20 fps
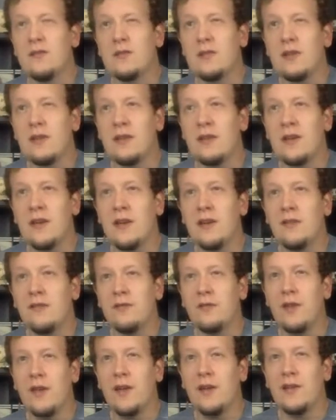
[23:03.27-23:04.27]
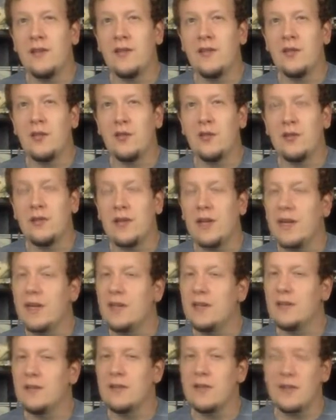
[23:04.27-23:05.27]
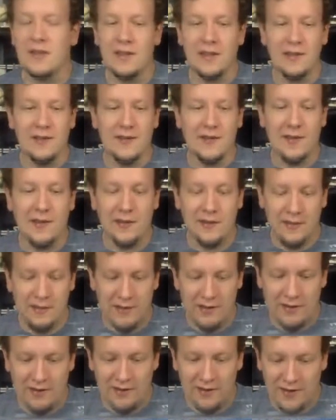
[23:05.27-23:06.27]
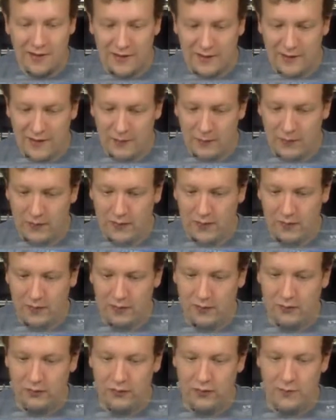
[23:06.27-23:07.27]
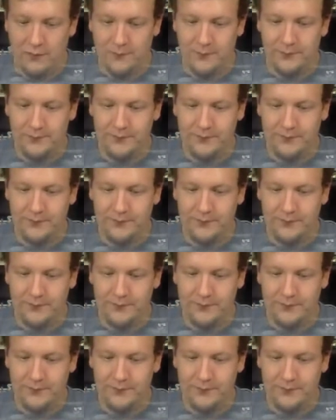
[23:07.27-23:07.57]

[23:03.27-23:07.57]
A Night of Fright is No Delight. I think that's the episode it's from.